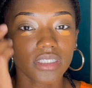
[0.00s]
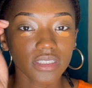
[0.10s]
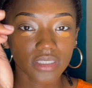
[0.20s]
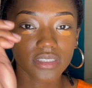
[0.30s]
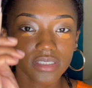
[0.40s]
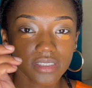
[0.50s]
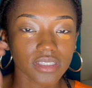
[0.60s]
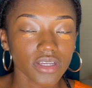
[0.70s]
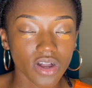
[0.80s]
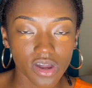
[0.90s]
this
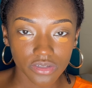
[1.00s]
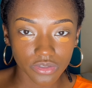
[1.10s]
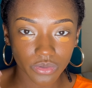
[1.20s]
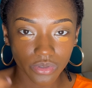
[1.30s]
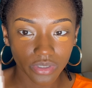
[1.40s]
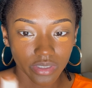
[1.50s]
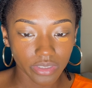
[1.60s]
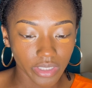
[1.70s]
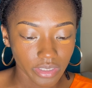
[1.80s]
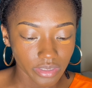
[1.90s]
contour. Like